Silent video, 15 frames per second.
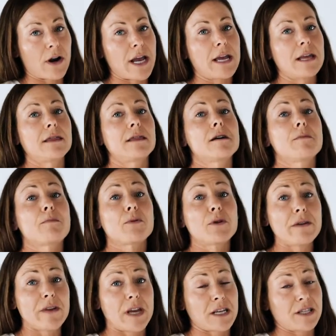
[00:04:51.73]
in the
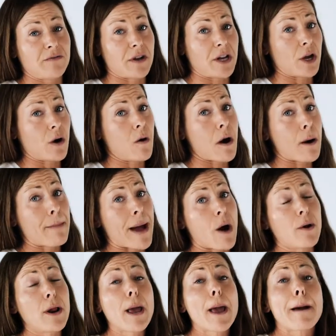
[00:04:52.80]
previous video
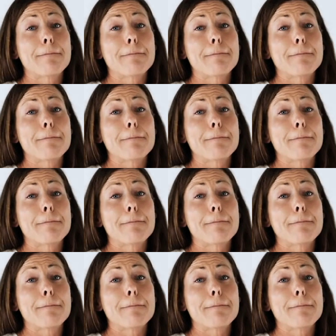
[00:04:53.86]
about